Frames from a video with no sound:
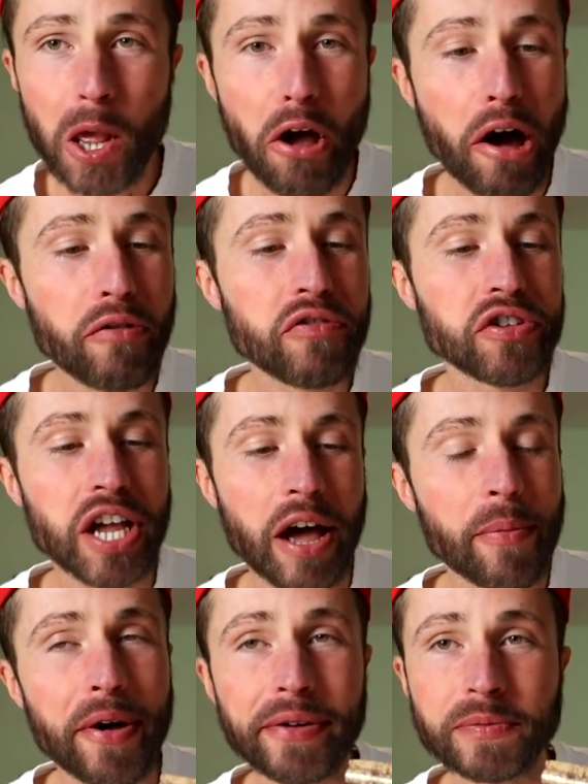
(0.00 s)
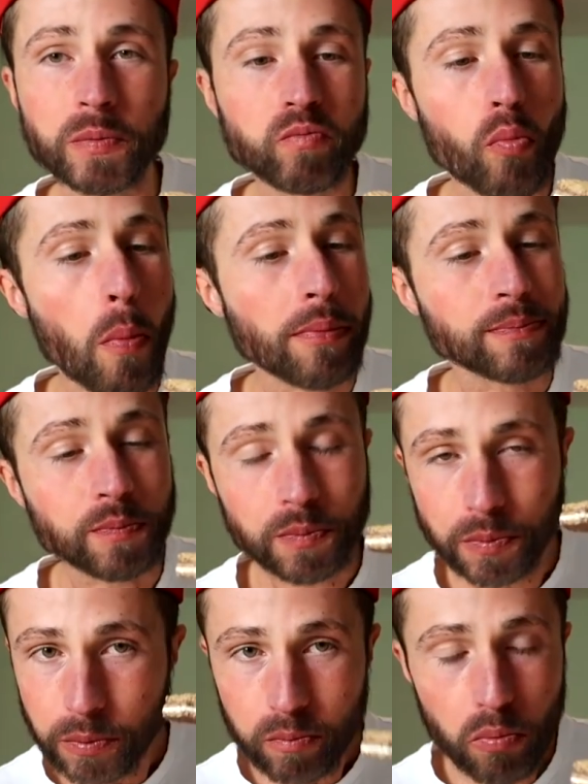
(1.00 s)
Every time an
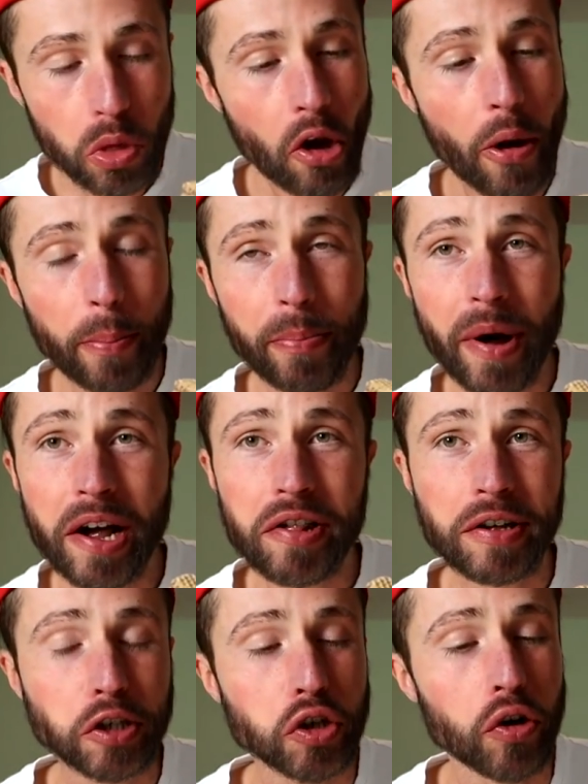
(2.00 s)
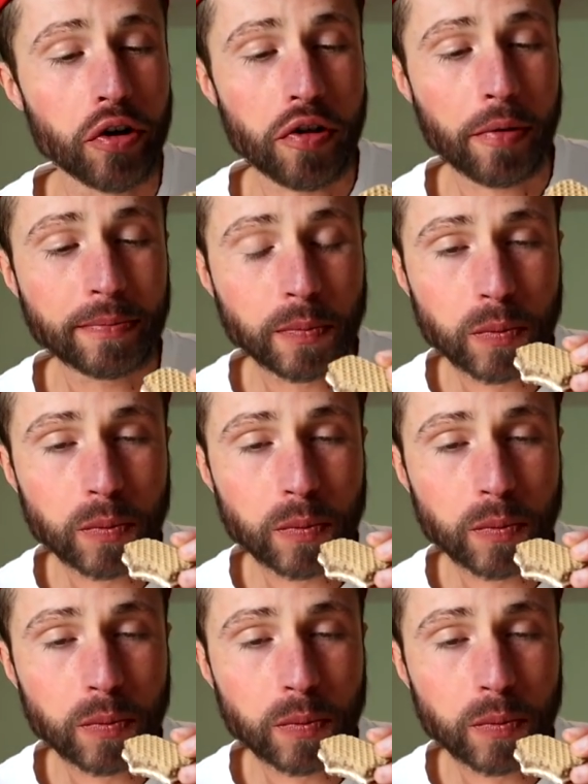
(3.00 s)
amazing choice.